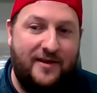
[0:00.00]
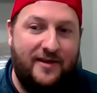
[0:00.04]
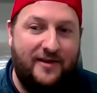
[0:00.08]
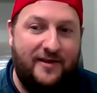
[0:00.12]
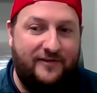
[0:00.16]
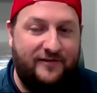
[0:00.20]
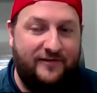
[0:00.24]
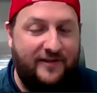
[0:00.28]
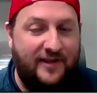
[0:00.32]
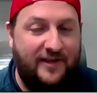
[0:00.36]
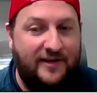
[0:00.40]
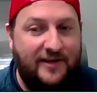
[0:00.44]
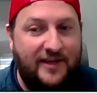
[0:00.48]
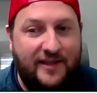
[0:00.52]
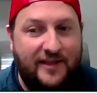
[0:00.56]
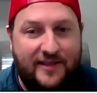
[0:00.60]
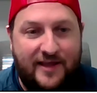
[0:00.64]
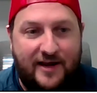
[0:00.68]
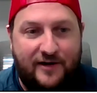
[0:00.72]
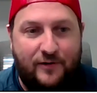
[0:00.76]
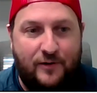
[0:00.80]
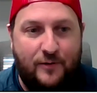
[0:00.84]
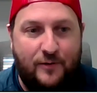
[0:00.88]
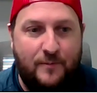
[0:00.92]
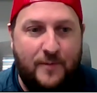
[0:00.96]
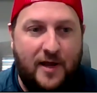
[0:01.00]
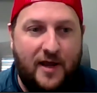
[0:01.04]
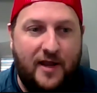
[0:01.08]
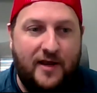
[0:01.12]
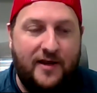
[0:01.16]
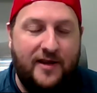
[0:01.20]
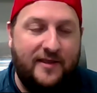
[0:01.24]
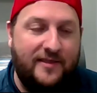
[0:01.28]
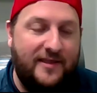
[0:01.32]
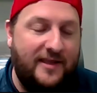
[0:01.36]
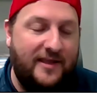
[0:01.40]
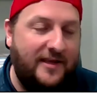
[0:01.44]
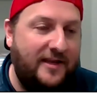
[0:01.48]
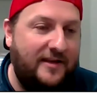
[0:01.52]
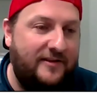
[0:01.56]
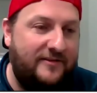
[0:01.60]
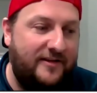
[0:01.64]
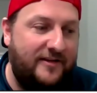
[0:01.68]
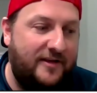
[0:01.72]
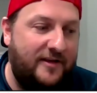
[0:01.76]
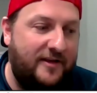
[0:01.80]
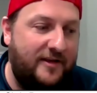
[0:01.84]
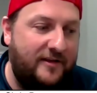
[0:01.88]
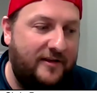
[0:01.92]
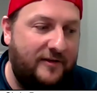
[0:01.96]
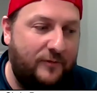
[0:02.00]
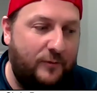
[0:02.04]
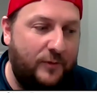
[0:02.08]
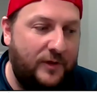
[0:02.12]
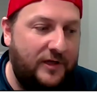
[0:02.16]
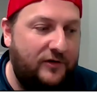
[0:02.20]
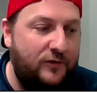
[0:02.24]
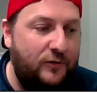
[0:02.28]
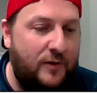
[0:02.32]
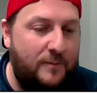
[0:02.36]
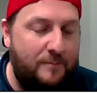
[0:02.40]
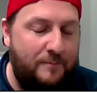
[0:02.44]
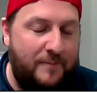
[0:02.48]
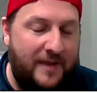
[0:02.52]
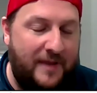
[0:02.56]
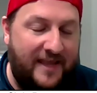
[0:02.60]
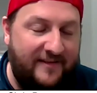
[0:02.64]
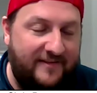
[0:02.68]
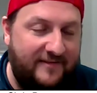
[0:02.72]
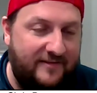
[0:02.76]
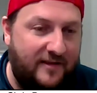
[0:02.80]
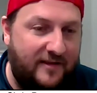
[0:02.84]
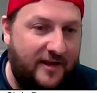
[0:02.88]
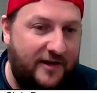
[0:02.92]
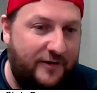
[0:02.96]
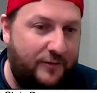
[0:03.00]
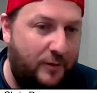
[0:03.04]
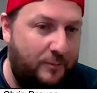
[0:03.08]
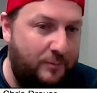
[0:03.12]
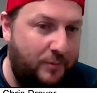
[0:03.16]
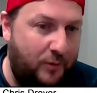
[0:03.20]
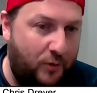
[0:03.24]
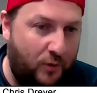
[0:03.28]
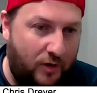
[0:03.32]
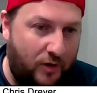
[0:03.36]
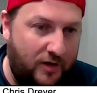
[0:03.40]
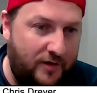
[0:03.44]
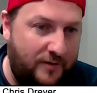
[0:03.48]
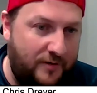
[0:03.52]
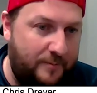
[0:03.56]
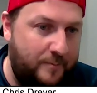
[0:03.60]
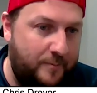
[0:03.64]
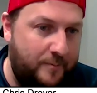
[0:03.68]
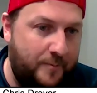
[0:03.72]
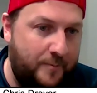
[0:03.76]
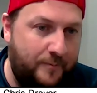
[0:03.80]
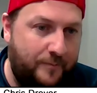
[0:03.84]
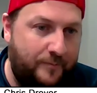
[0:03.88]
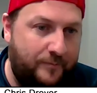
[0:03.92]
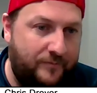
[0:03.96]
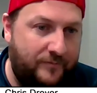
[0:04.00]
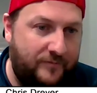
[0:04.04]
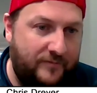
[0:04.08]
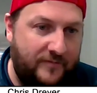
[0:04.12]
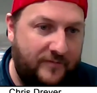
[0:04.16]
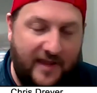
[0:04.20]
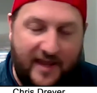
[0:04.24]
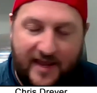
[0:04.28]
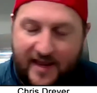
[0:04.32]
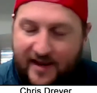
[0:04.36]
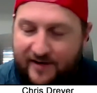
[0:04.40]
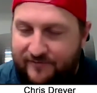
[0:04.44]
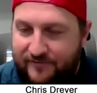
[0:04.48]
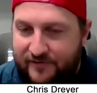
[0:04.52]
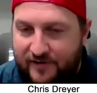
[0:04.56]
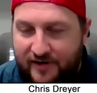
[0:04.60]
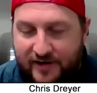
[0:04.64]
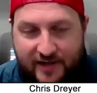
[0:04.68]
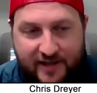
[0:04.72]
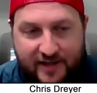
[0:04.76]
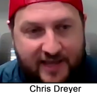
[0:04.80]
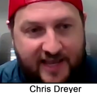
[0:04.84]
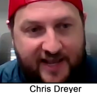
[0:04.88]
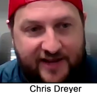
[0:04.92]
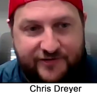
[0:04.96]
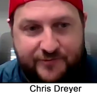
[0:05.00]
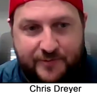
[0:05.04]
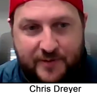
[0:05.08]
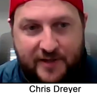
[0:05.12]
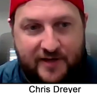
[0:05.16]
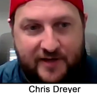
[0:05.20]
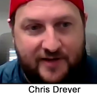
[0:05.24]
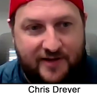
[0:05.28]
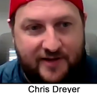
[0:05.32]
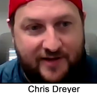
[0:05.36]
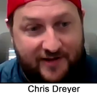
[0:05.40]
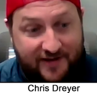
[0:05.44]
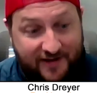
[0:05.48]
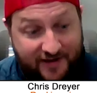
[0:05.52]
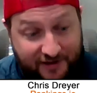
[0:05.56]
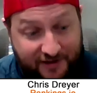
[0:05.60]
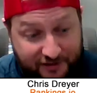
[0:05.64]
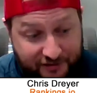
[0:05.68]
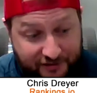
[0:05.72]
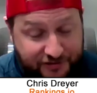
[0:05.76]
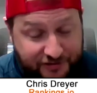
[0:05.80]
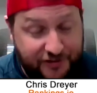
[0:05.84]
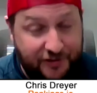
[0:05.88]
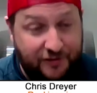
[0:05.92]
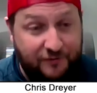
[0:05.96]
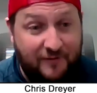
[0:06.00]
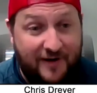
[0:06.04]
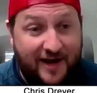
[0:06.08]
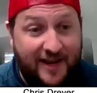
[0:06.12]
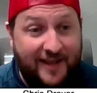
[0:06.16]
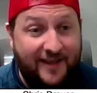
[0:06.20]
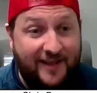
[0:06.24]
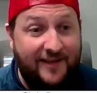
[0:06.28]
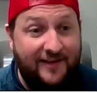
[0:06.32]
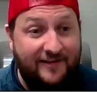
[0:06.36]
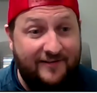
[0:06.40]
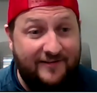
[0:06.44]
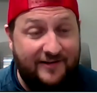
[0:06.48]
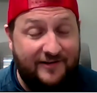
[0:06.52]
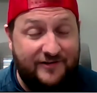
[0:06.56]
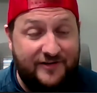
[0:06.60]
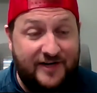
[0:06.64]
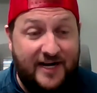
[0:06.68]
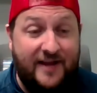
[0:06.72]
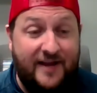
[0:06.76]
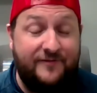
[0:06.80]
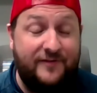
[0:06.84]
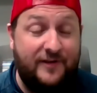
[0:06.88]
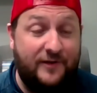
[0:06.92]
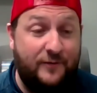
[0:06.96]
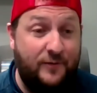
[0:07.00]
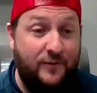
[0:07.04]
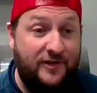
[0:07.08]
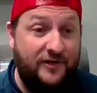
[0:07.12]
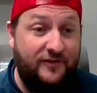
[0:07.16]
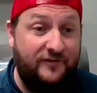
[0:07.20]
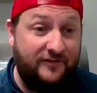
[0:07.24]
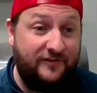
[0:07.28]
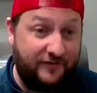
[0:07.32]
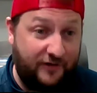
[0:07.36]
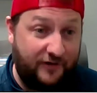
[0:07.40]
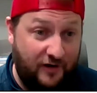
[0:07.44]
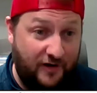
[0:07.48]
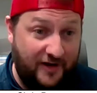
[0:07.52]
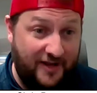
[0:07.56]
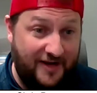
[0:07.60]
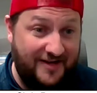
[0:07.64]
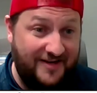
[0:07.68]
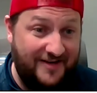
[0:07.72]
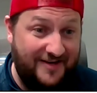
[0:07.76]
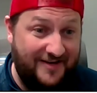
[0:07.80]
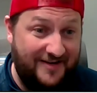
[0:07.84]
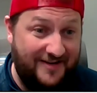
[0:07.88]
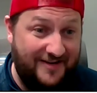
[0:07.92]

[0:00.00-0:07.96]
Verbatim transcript: So they need that reminding. They need to we do a baseline report every engagement. Here's your rankings and traffic when you started.